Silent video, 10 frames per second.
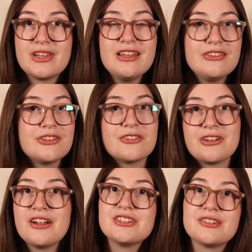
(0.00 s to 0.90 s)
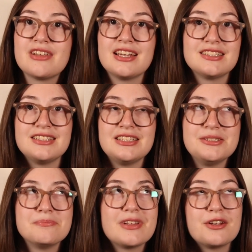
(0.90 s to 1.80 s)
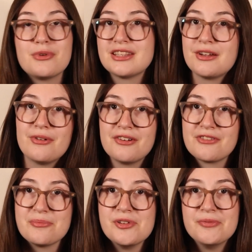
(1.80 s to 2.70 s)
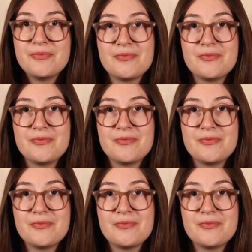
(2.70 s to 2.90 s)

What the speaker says: and your knowledge of the SAT and what they want from you.